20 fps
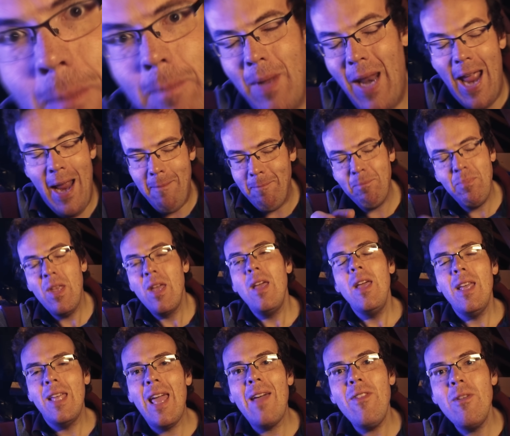But hey,
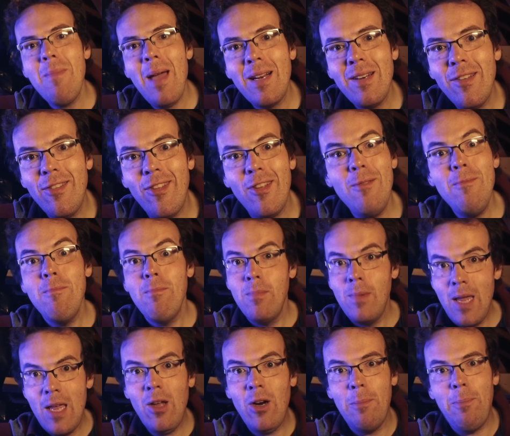Kevin Magnussen,
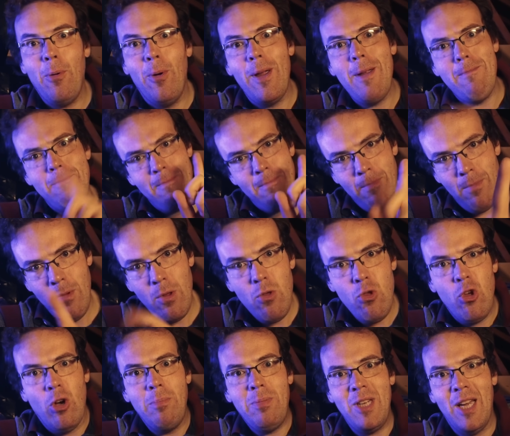he got a point.
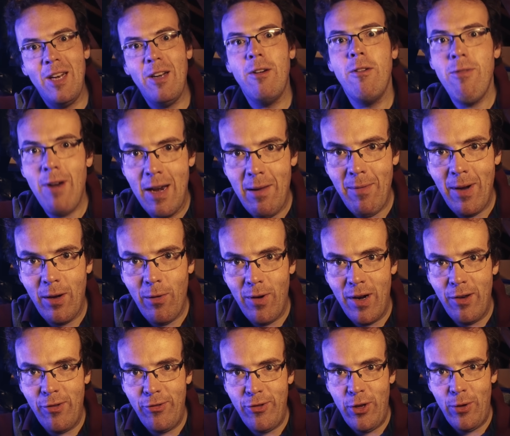Job done, credit where
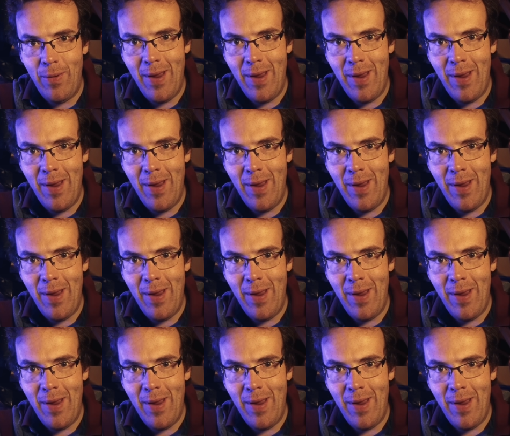credit's due